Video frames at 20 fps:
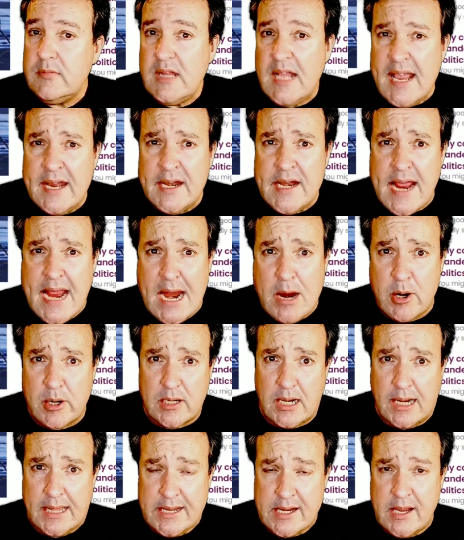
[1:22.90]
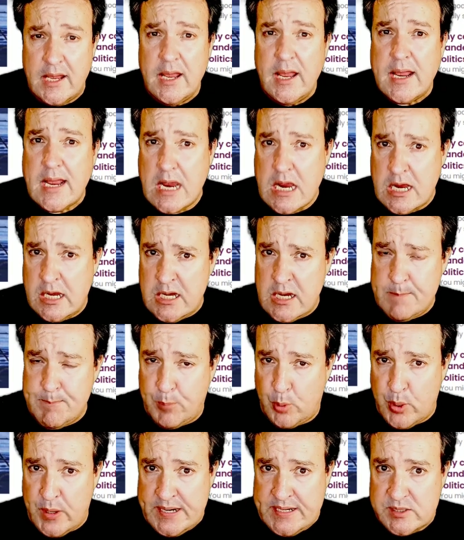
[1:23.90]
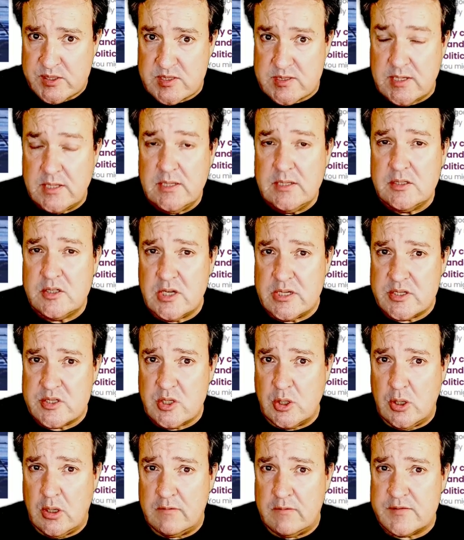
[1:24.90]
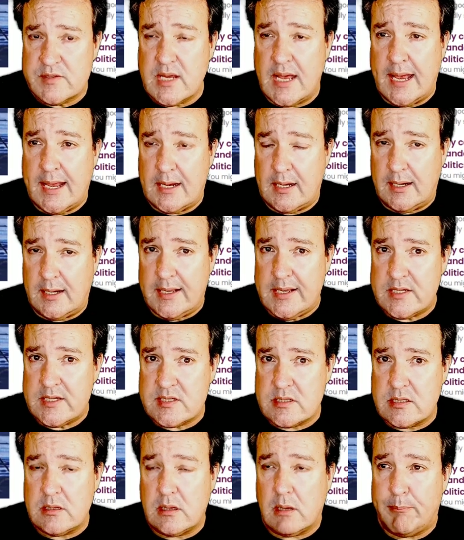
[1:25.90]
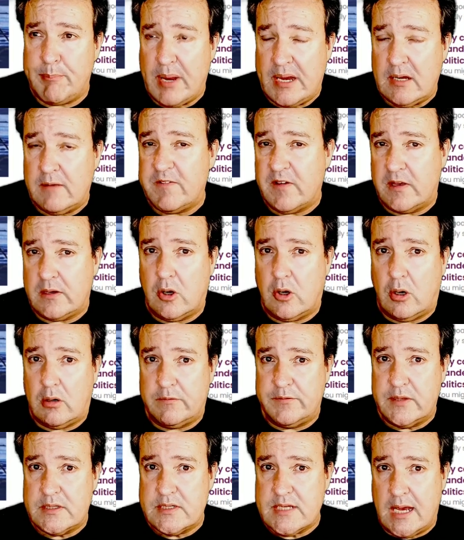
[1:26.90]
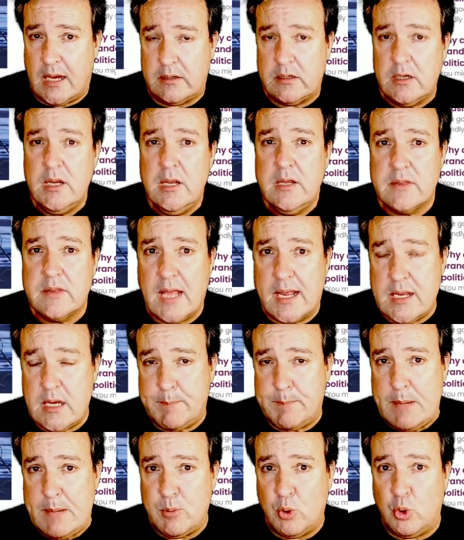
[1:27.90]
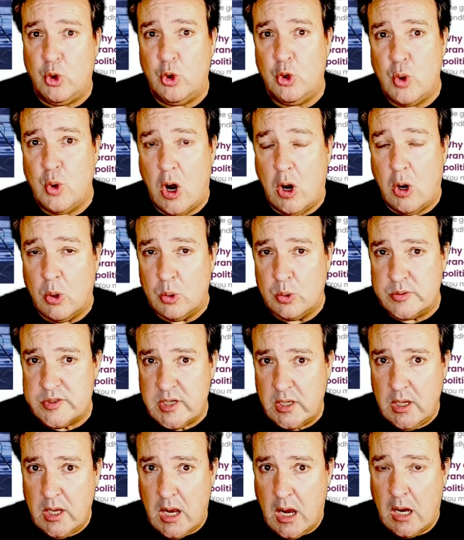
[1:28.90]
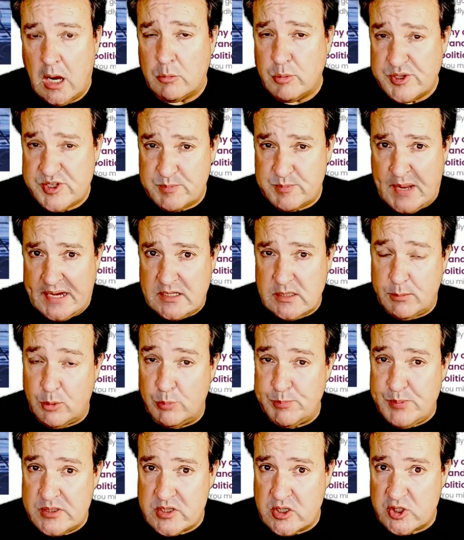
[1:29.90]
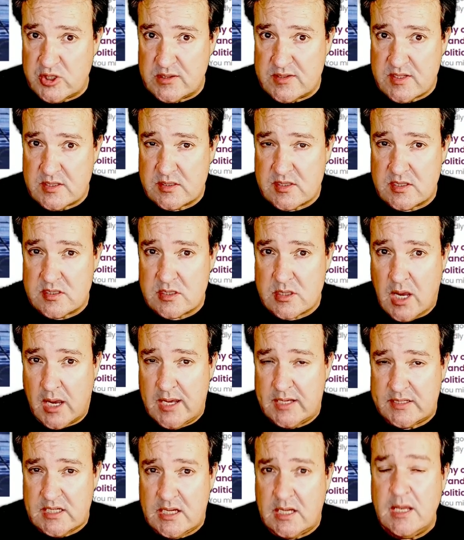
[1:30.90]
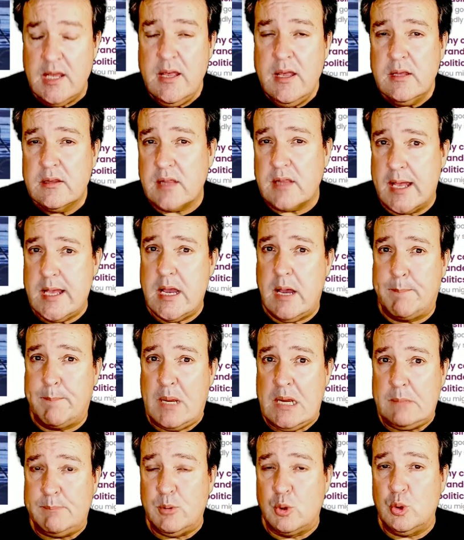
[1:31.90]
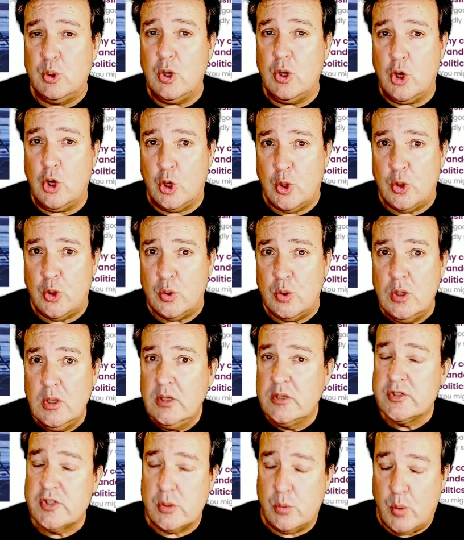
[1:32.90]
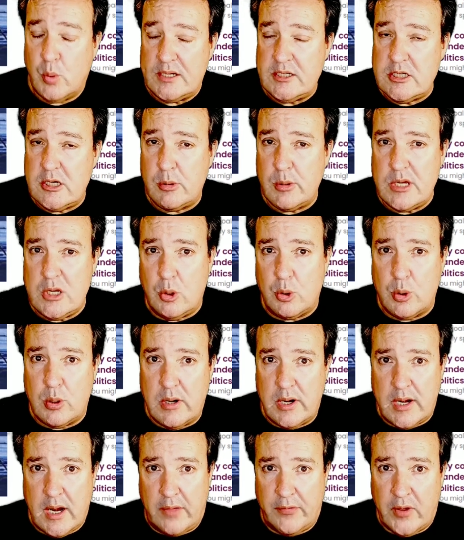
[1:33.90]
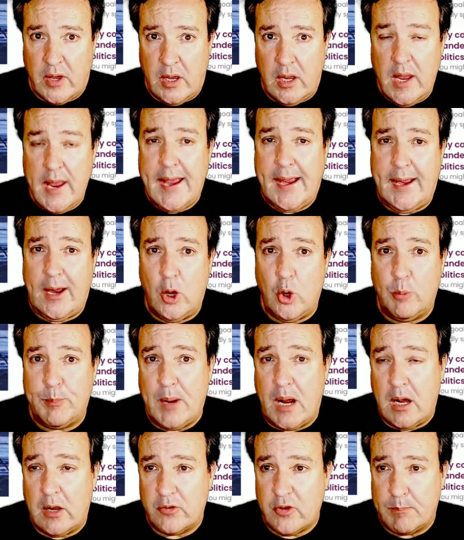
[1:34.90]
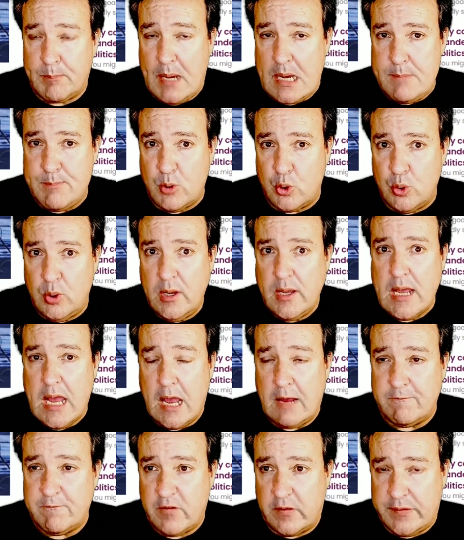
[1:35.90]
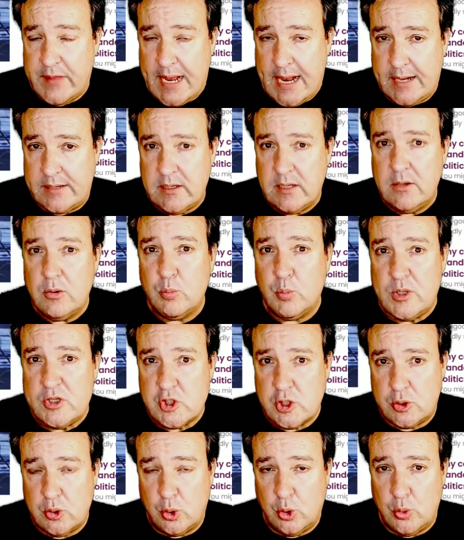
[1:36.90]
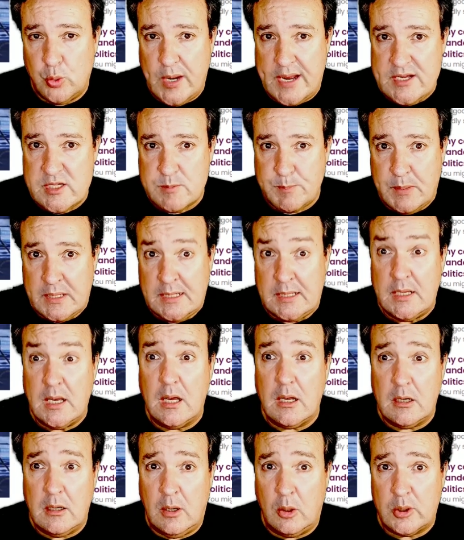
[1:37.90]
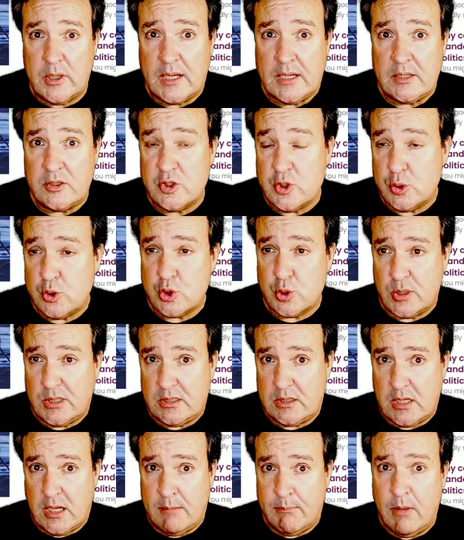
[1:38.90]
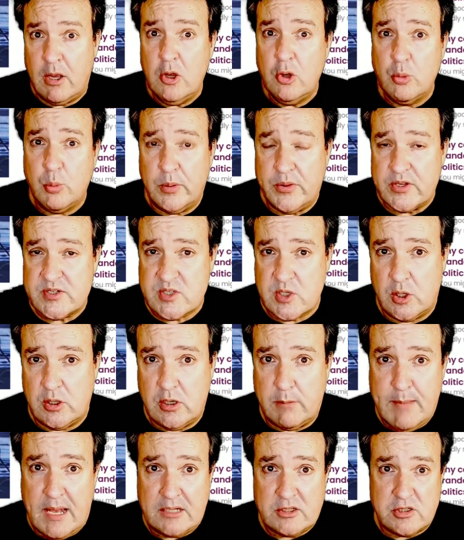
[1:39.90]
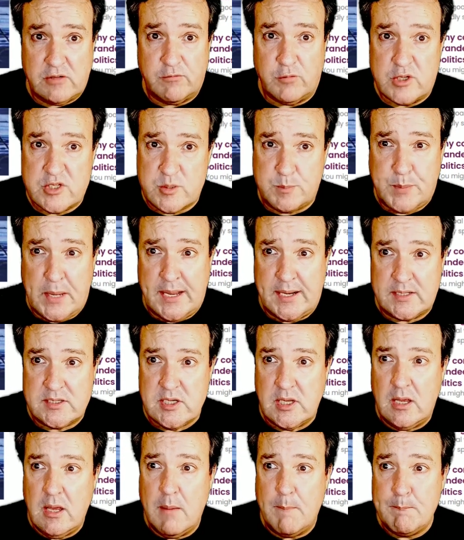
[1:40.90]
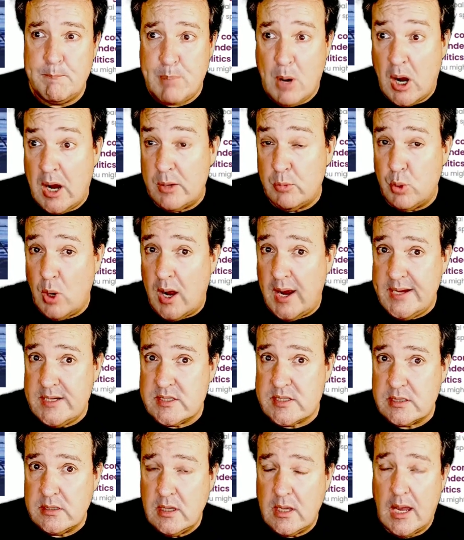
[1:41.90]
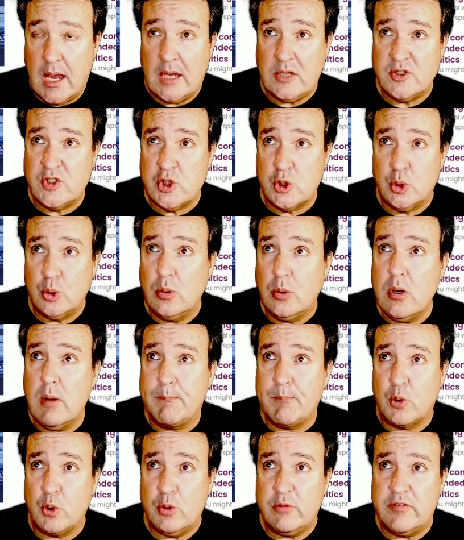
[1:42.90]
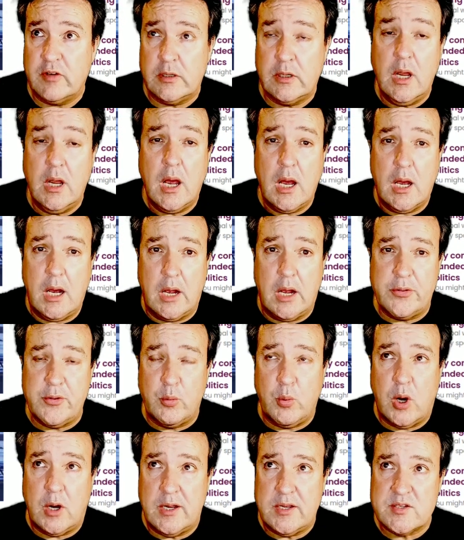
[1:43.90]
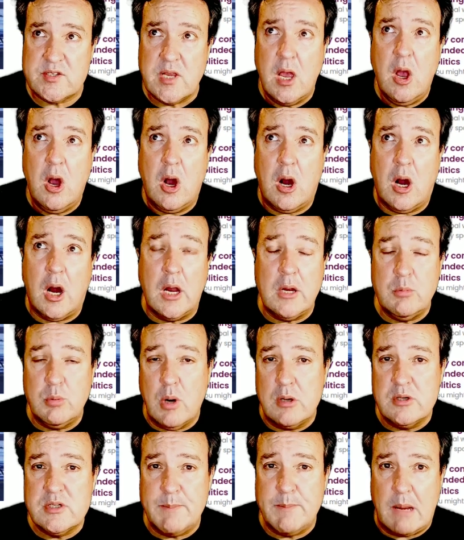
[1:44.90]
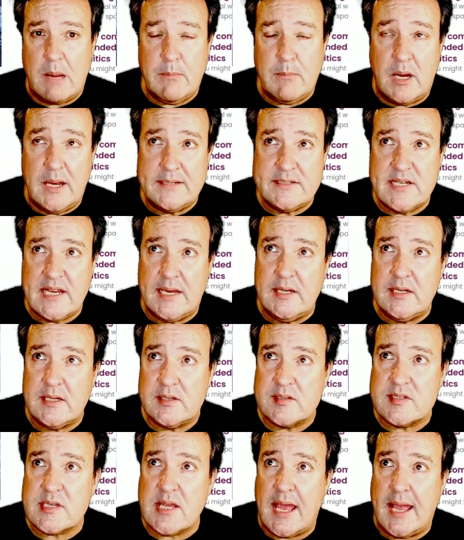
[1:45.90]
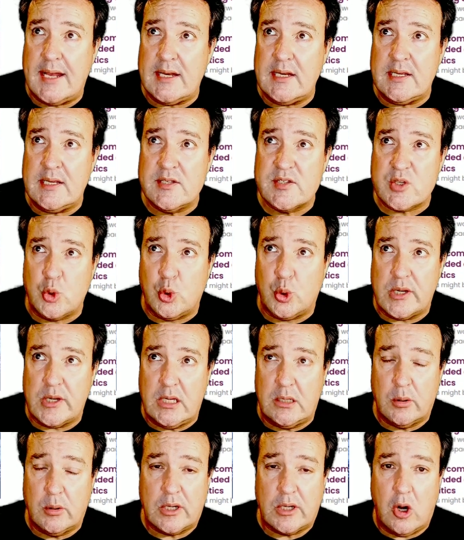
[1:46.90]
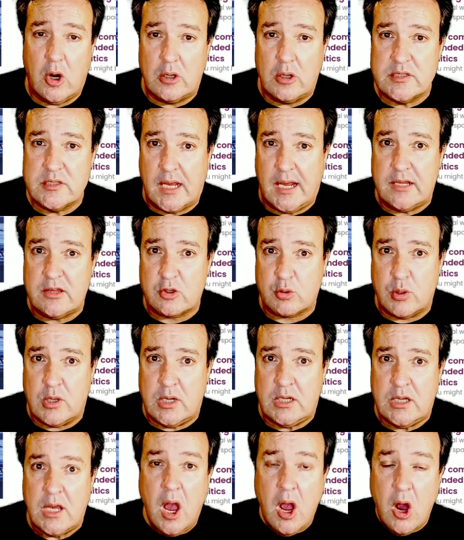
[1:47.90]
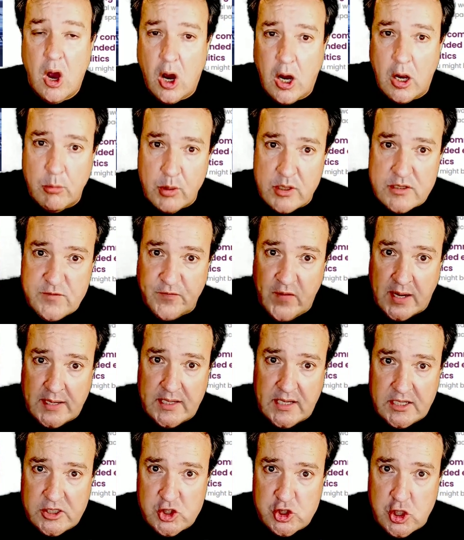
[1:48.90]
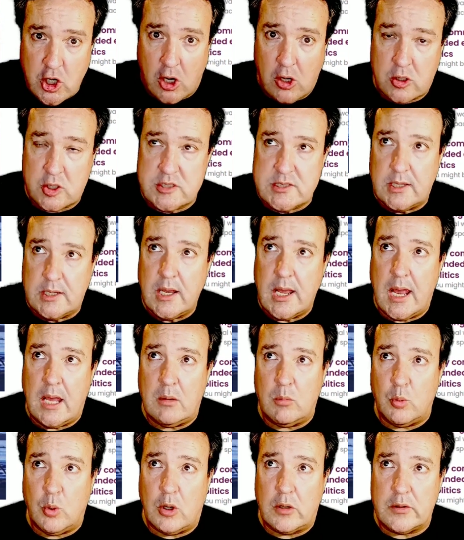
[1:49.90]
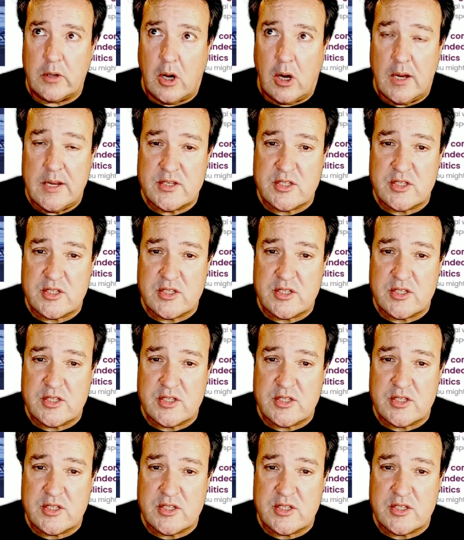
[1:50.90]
inherently any priest deserves at least the benefit of the doubt. They are people who hold respectable positions in society. They are people who, to one degree or another, help other people. And for that, we should always be looking to treat them with a certain amount of respect by right until proven otherwise. I wrote about my attendance at his court hearing on day 3. I was fucking shocked at what I